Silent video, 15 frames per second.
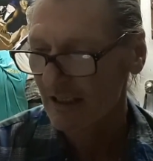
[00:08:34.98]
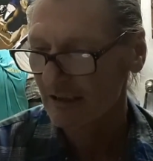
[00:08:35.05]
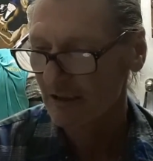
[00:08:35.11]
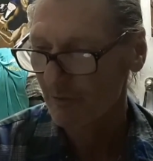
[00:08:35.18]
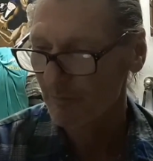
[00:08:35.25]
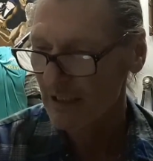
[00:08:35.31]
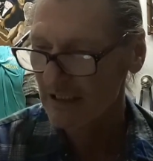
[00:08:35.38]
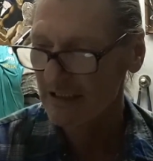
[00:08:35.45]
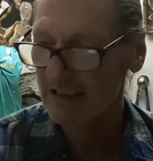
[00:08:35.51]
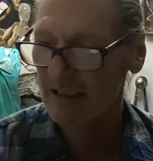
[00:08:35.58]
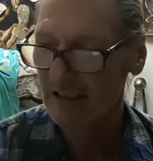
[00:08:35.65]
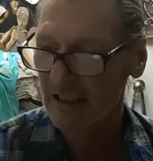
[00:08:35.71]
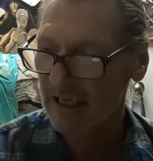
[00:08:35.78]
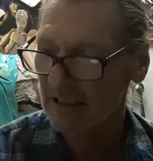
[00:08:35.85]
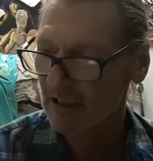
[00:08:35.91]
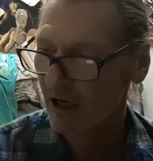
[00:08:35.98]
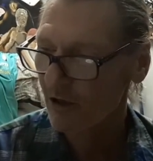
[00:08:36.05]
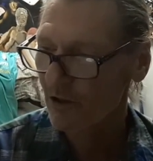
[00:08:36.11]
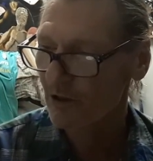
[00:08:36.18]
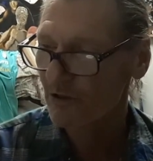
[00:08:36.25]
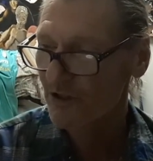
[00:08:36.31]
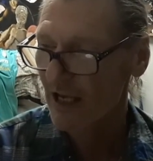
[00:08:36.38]
the media and
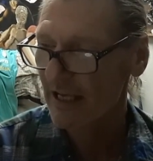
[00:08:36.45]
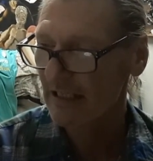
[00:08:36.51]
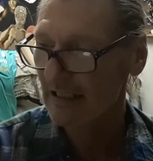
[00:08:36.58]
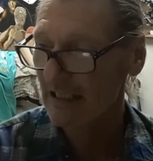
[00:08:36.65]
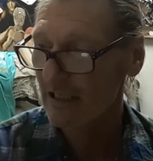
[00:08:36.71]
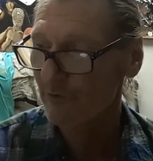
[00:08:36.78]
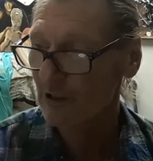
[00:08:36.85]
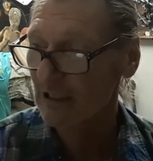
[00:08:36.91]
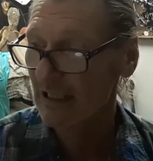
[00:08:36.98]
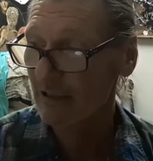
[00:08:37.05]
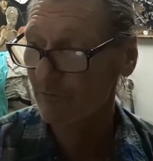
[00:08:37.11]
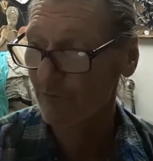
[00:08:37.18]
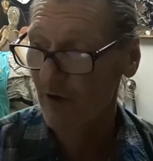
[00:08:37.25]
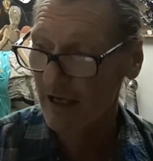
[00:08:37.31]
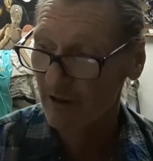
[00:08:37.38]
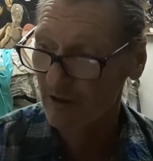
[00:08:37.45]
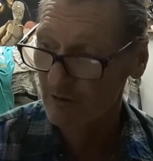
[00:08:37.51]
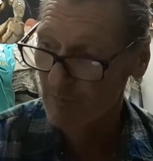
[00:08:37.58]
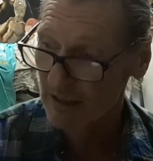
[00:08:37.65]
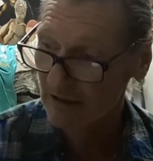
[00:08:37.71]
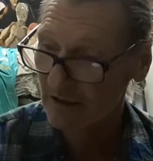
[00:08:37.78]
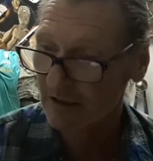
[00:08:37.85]
others and even
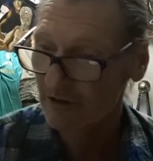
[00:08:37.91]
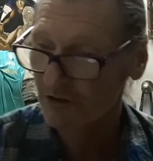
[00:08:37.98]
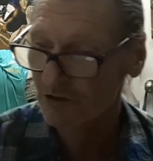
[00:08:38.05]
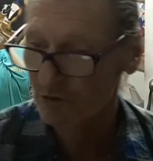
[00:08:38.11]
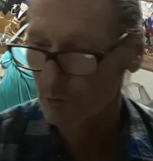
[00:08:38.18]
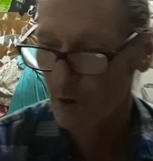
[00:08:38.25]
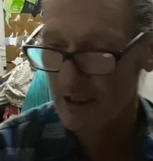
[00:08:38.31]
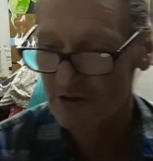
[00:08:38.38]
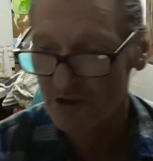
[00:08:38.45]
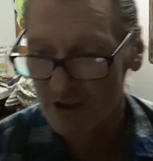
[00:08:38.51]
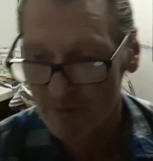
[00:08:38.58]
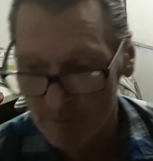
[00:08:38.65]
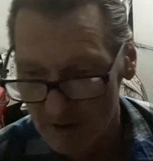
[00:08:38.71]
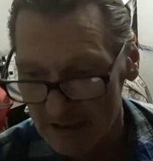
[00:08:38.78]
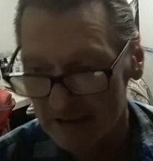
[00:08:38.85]
environmentalists want you to be